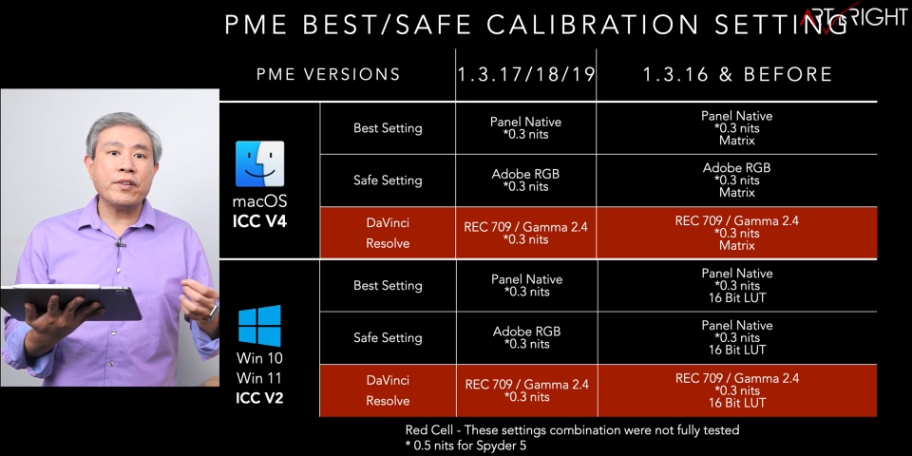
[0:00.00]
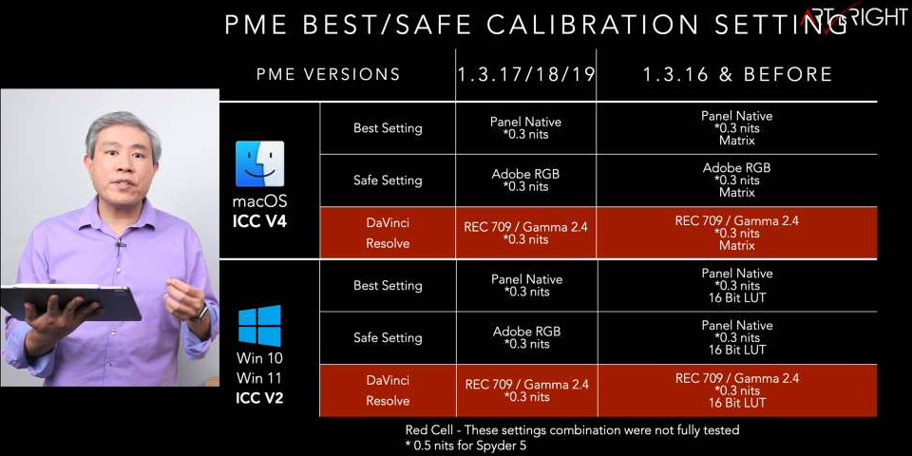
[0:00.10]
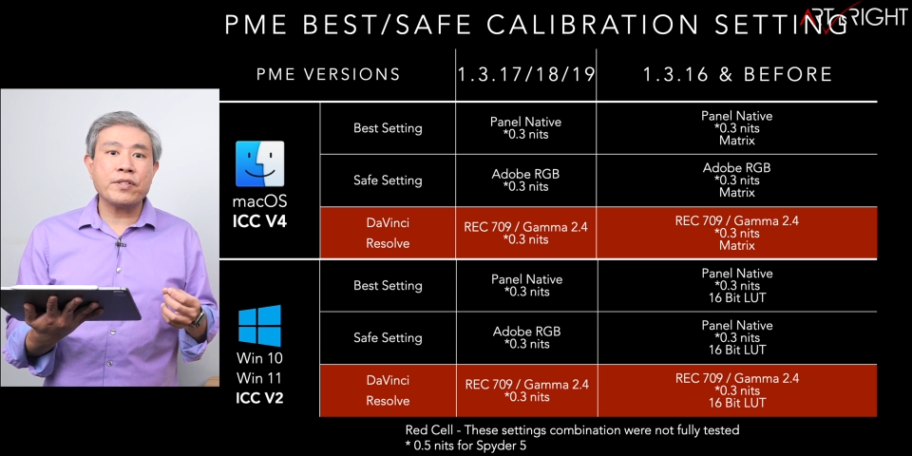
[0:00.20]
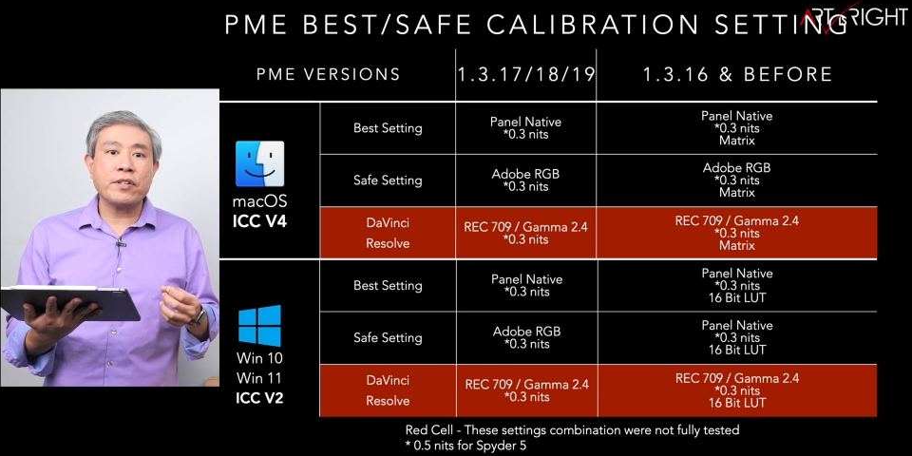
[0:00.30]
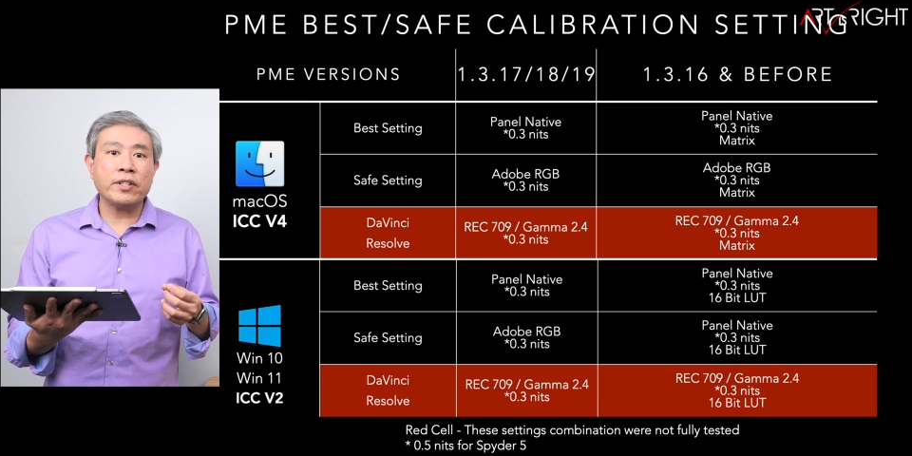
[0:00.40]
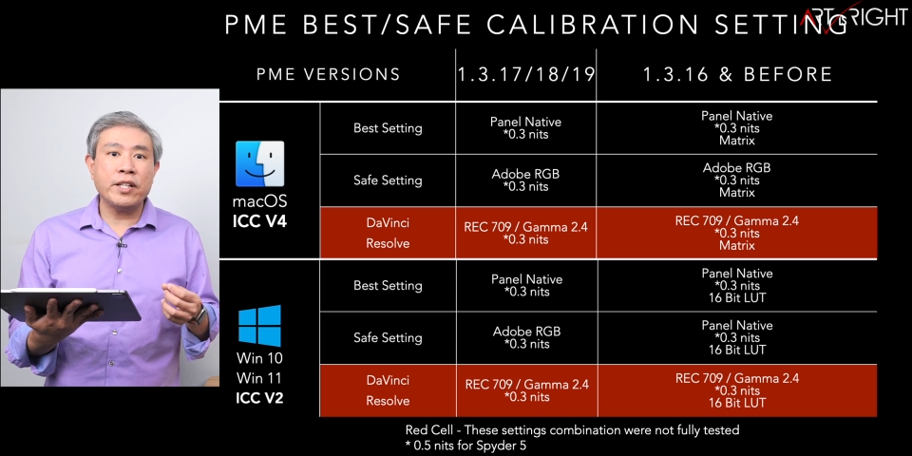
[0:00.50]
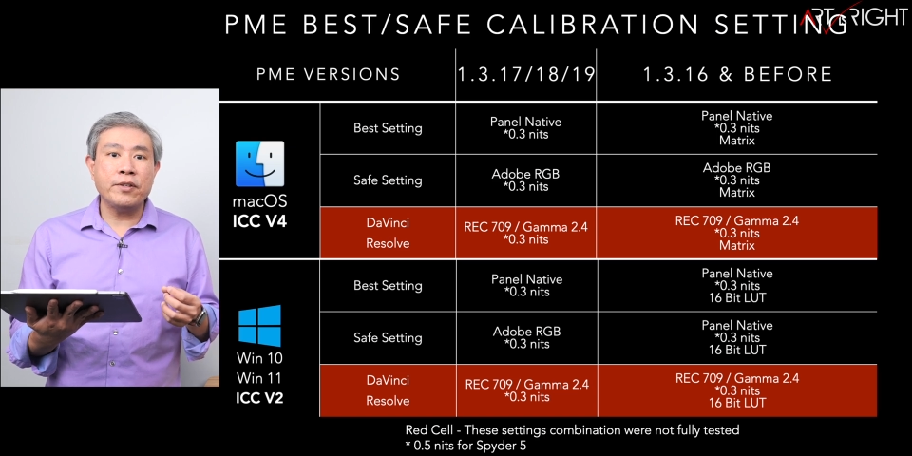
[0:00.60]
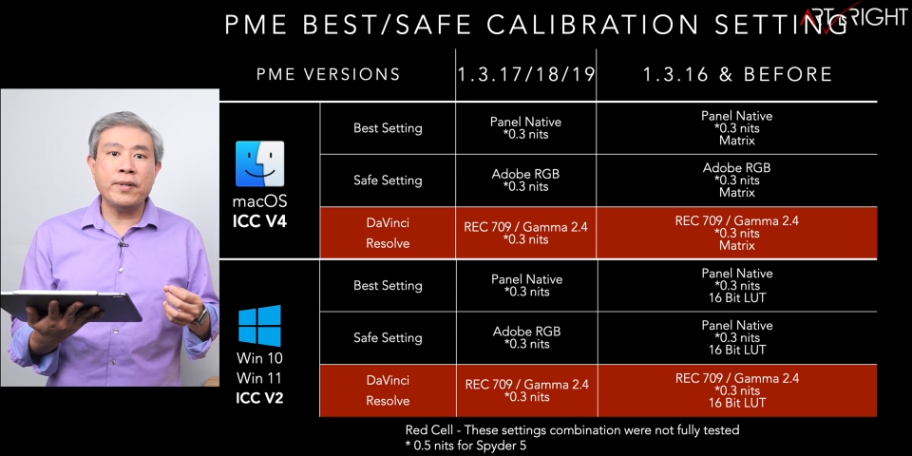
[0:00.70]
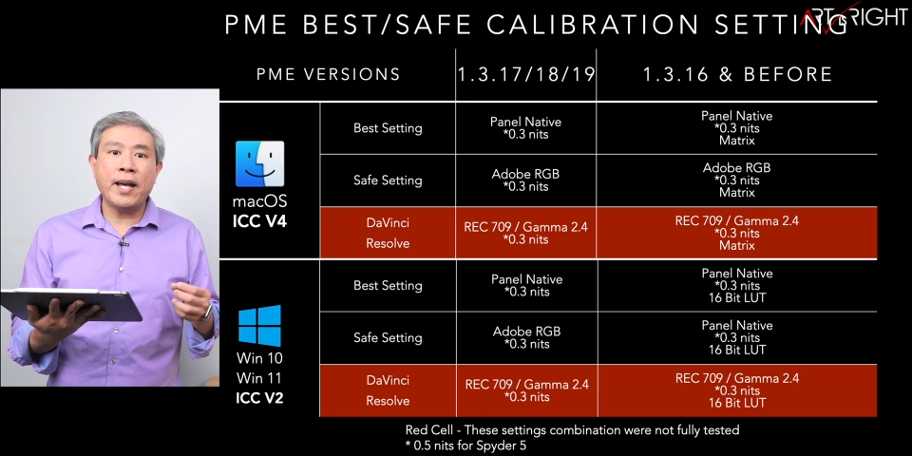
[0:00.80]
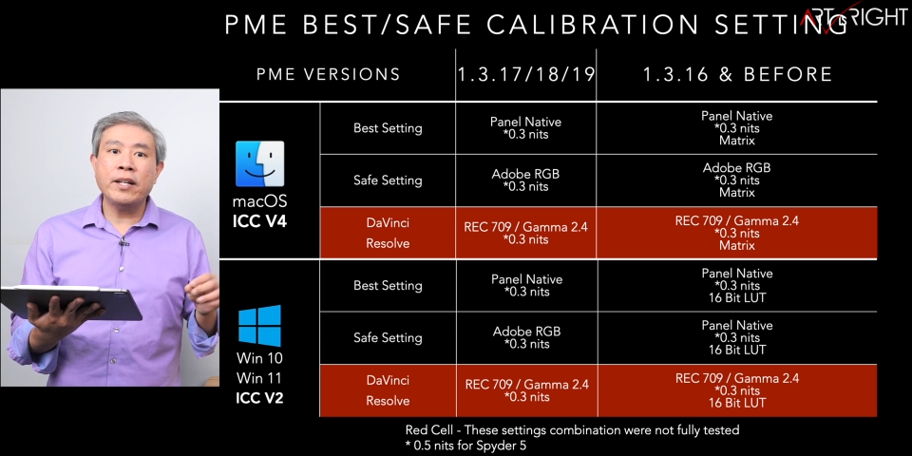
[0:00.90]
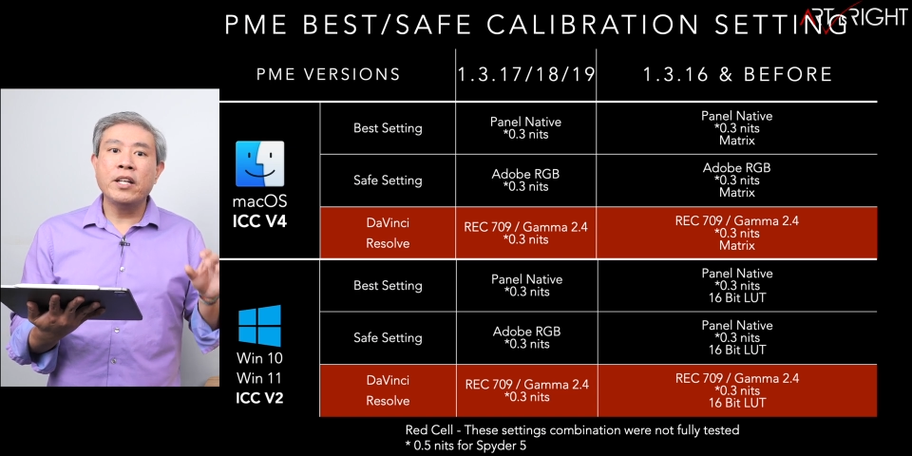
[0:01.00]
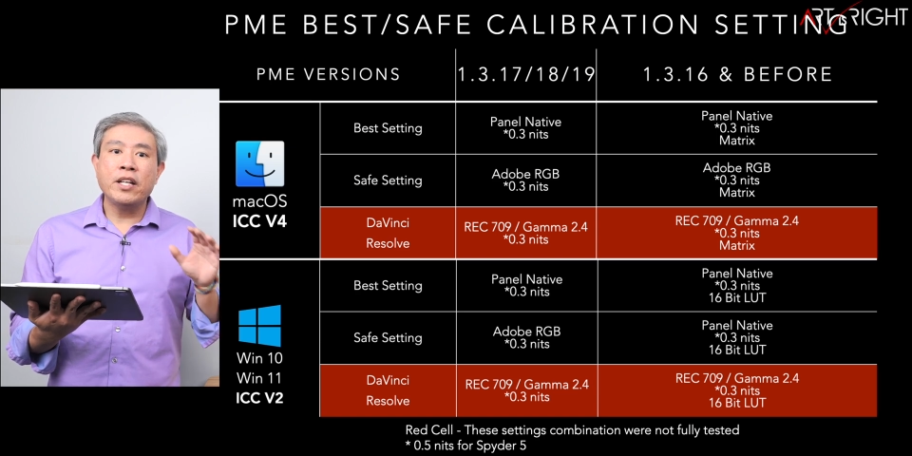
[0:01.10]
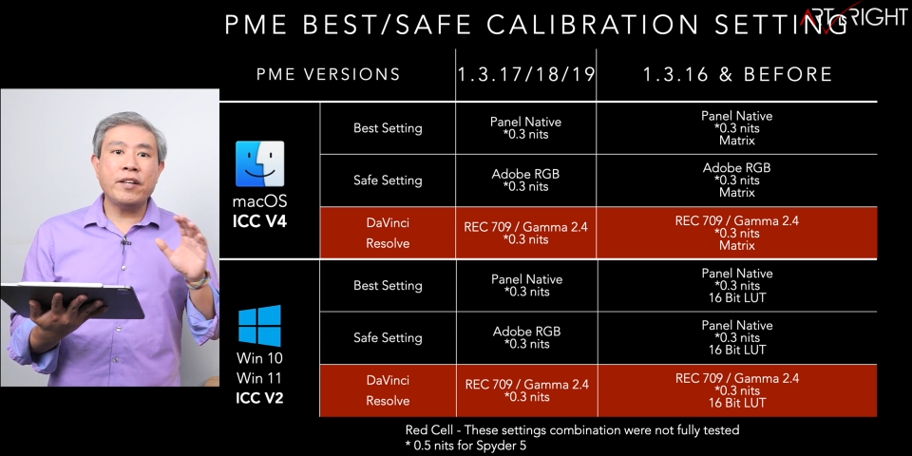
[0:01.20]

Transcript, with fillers: you can certainly do that.